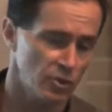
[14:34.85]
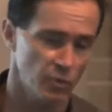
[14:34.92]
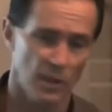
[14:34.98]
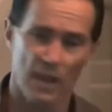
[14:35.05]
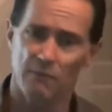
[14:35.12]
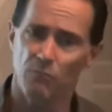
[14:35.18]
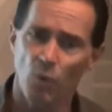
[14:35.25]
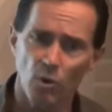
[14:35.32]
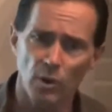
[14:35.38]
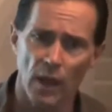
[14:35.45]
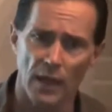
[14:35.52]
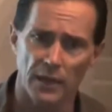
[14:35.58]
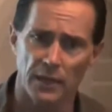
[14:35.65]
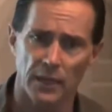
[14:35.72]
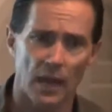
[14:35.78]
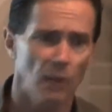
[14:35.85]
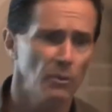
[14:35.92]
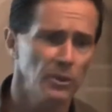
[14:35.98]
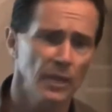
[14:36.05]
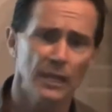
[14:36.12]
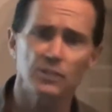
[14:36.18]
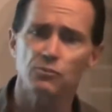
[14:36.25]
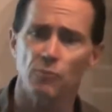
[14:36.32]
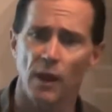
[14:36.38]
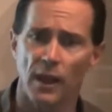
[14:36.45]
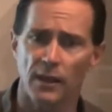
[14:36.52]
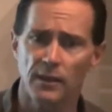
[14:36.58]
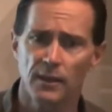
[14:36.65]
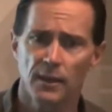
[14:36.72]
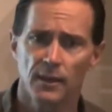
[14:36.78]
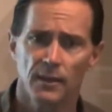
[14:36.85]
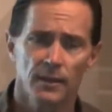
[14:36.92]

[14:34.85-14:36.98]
so we have more lightning now with less rain.